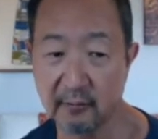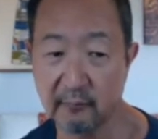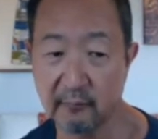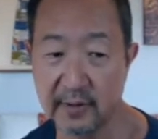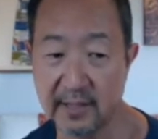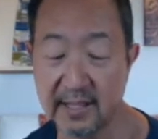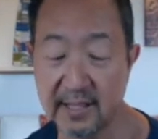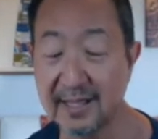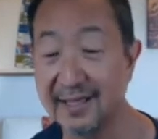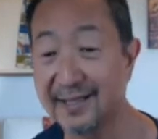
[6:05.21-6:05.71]
we
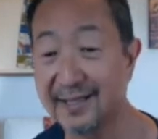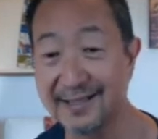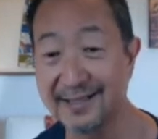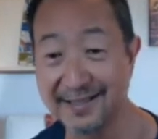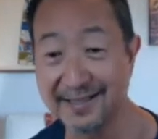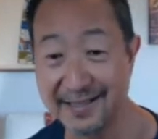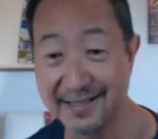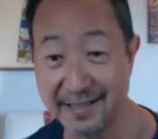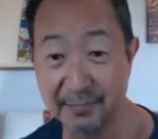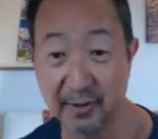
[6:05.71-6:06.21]
needed to
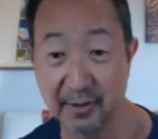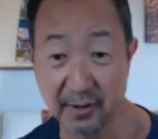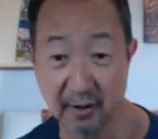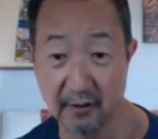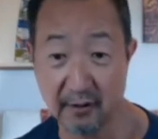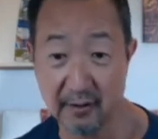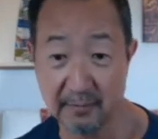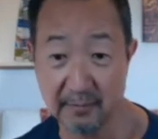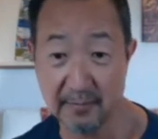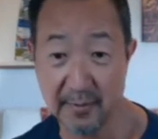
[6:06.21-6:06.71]
deepen
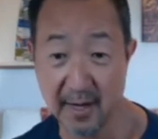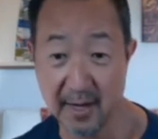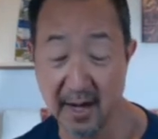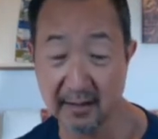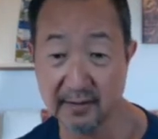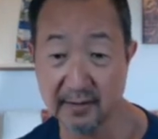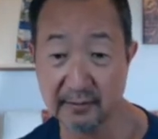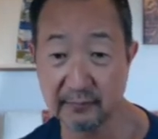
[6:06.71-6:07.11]
our impact,